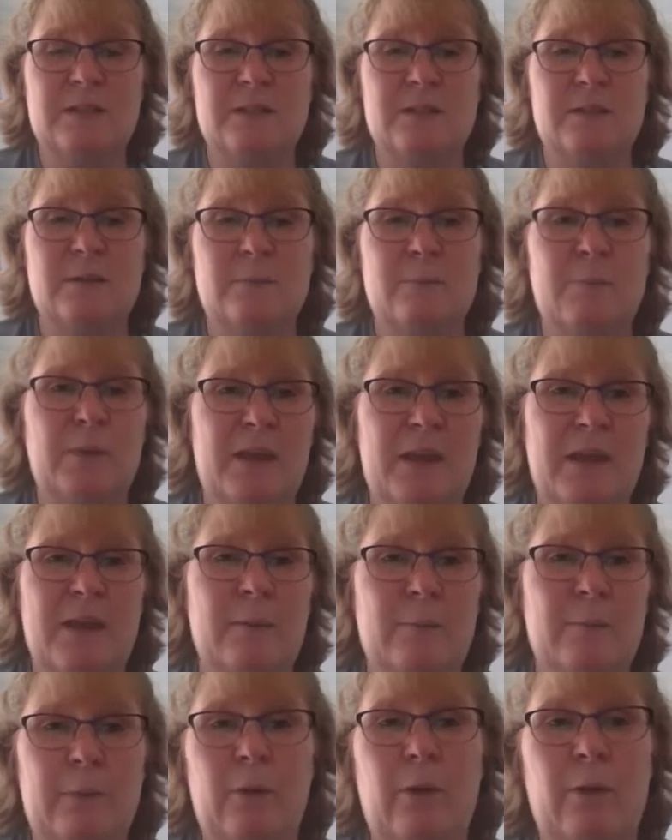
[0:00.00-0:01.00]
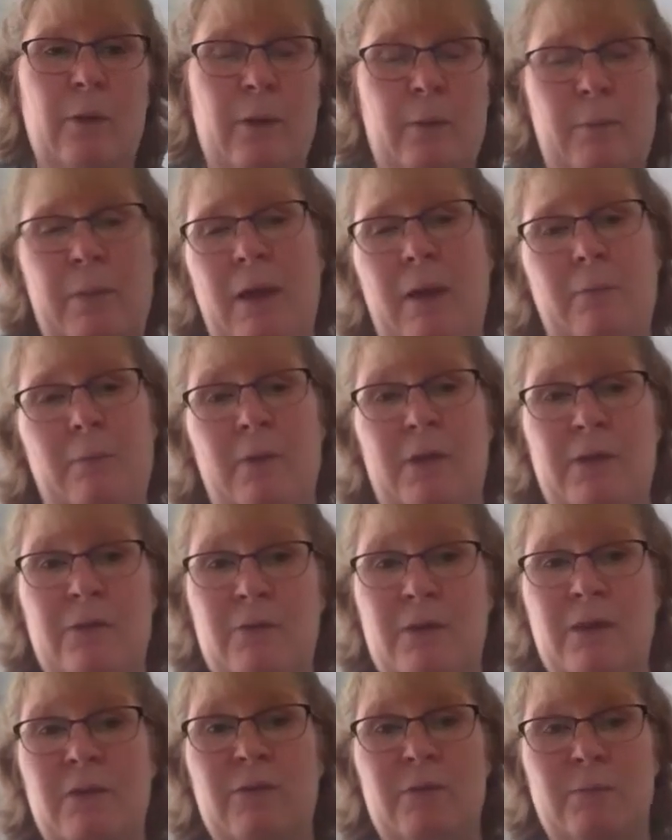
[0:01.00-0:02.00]
to being a blog about my
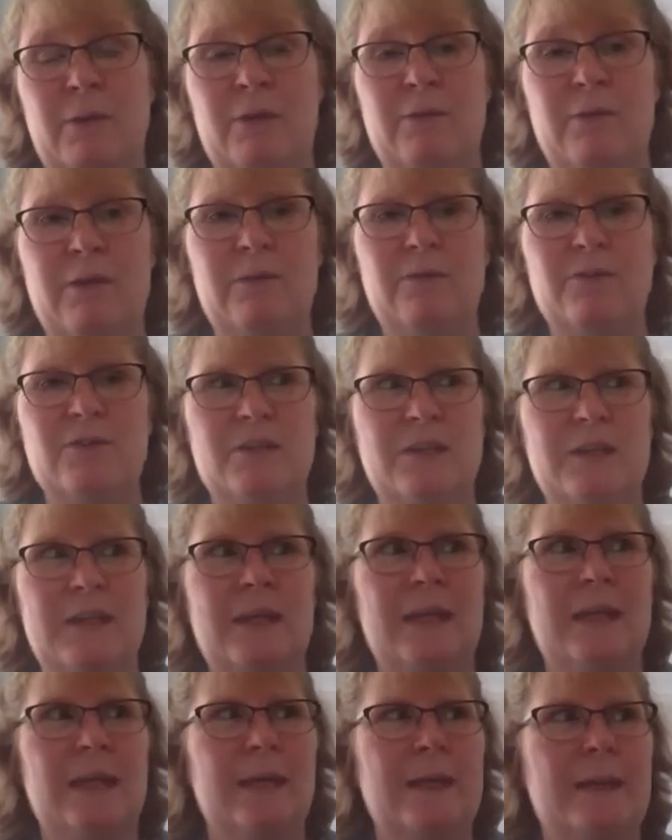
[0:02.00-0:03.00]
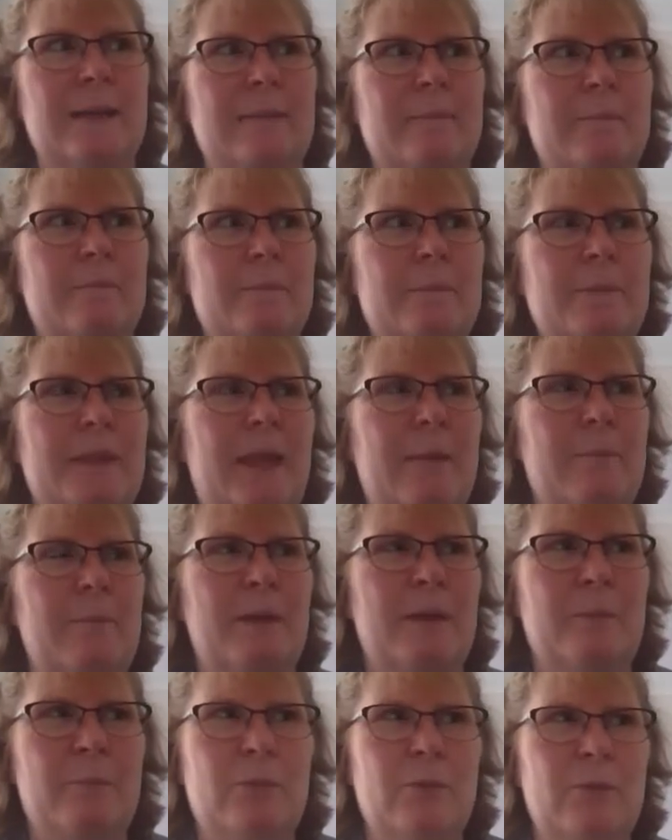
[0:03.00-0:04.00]
grief and my grief journey. And
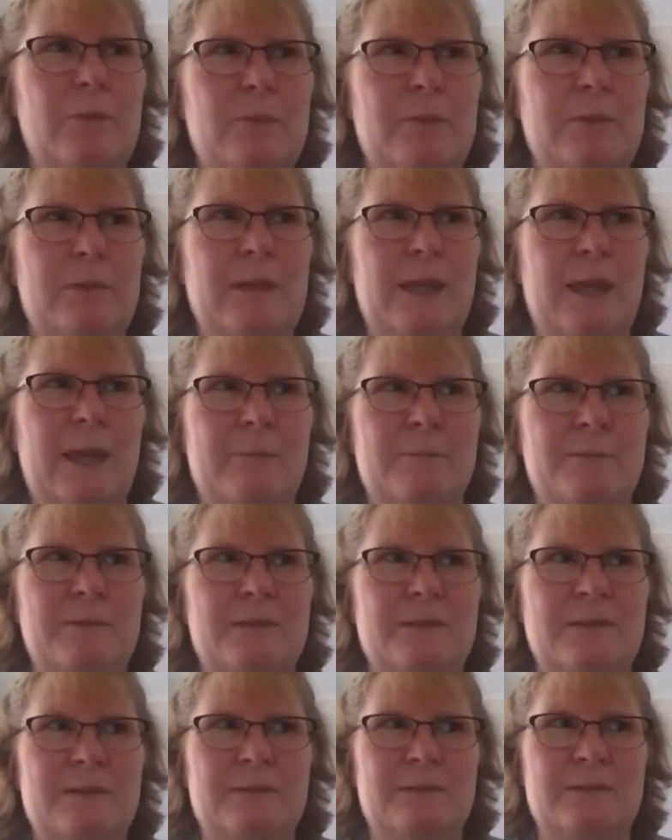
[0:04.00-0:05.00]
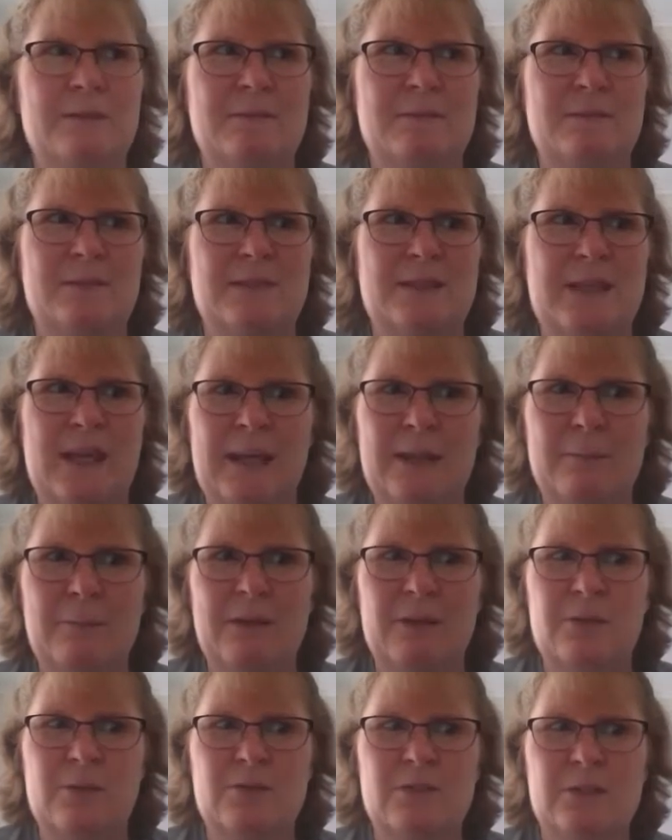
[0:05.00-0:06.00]
people kept telling me,
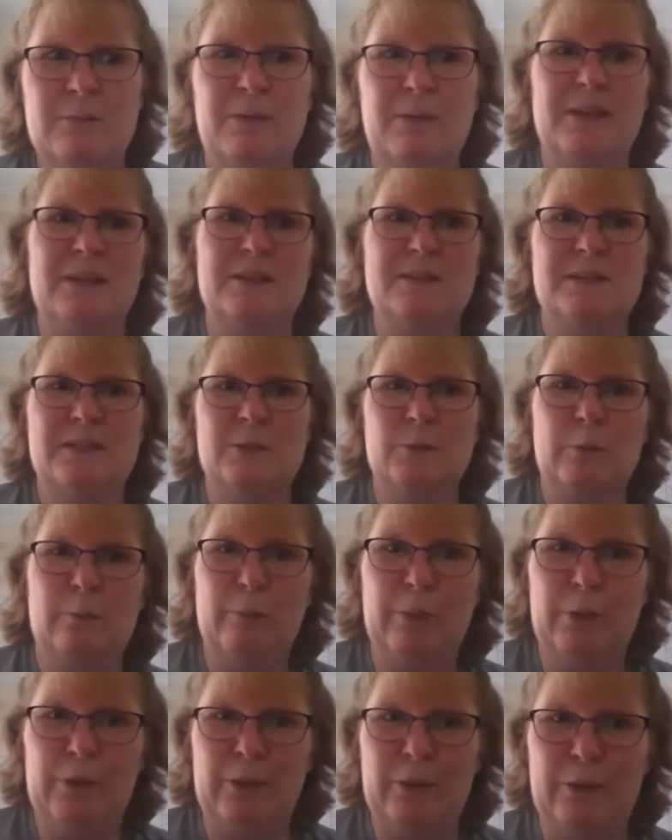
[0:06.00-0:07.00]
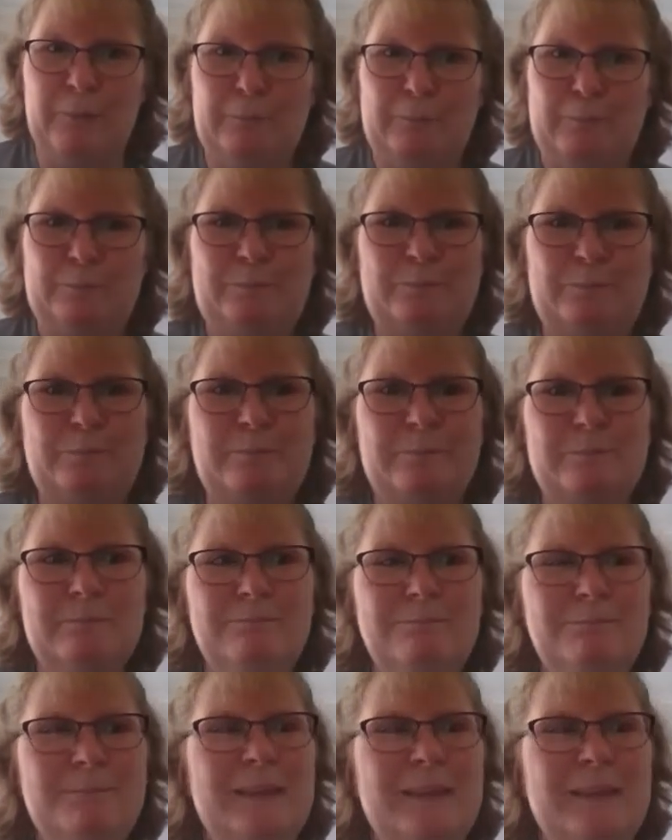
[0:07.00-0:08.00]
you should make this into a book.
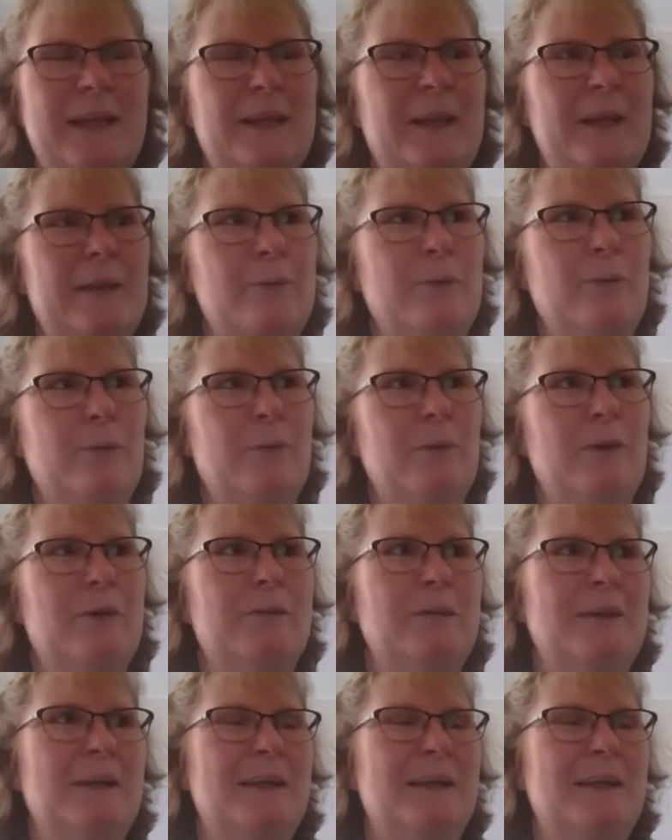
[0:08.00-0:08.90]
And I thought, well,